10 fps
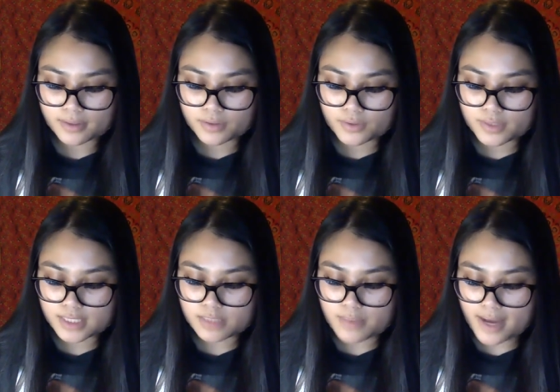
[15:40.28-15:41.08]
Lucy
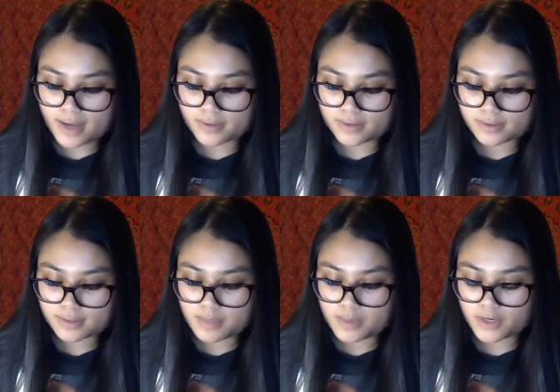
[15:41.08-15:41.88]
smiled,
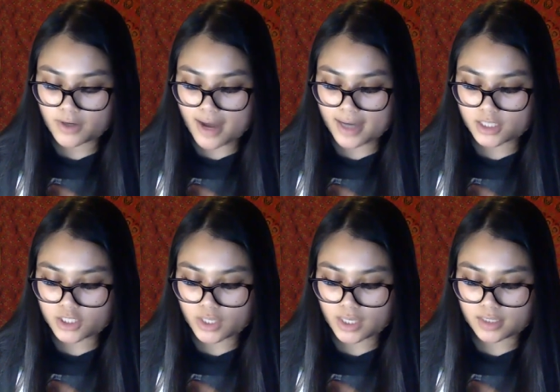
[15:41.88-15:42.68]
keeping her eyes
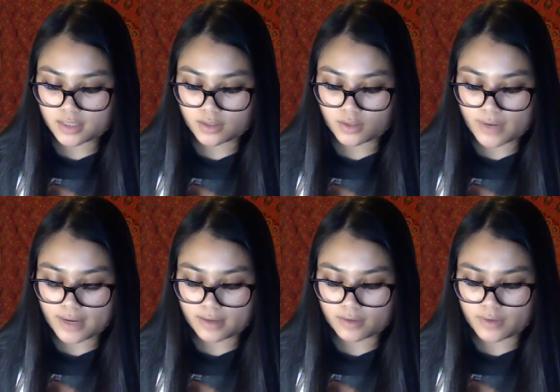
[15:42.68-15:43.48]
trained on the
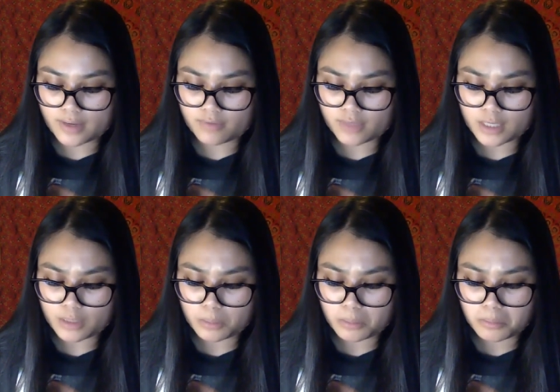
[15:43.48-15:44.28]
gra-
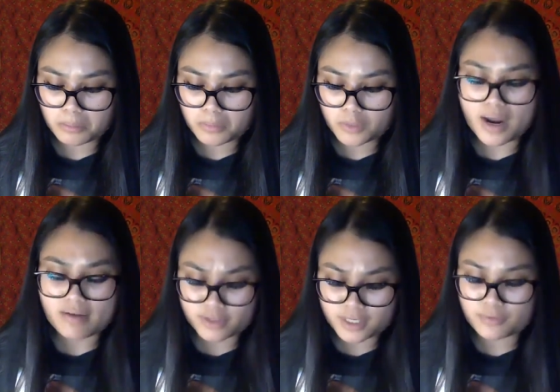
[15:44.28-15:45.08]
gravely,
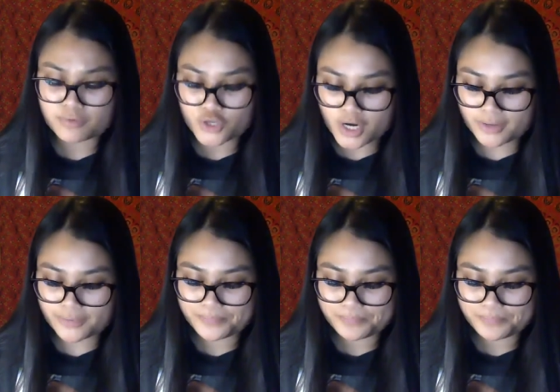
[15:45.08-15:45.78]
gravelly trail.